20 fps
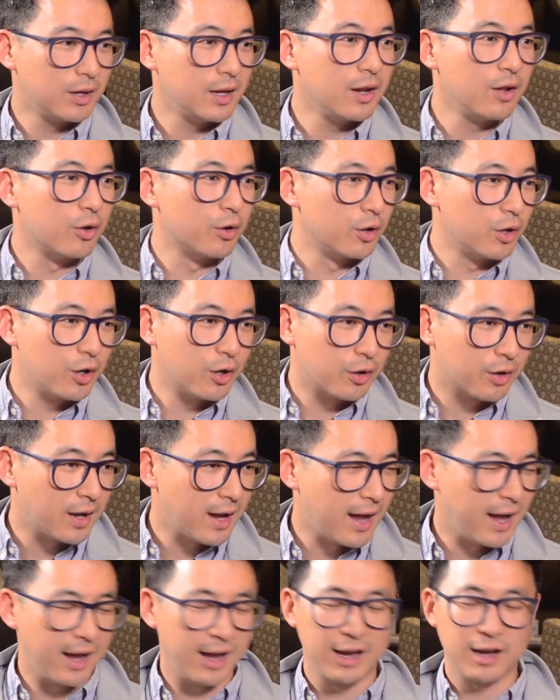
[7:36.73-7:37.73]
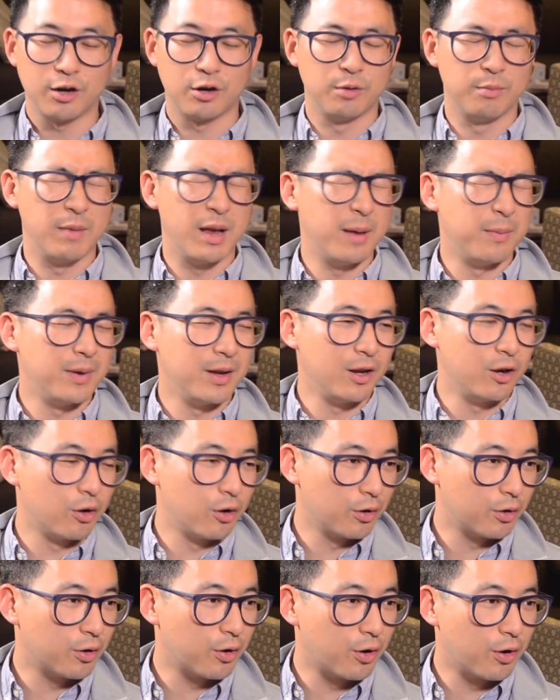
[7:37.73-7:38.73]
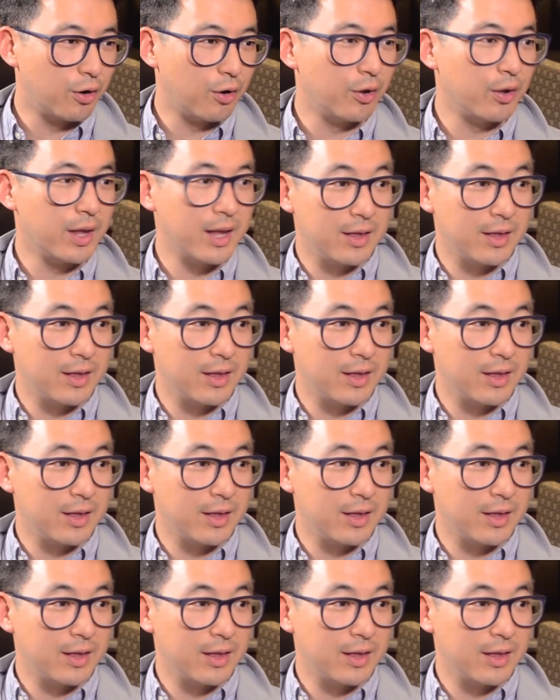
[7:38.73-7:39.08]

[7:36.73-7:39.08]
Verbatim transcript: either you're gay or maybe you're a girl,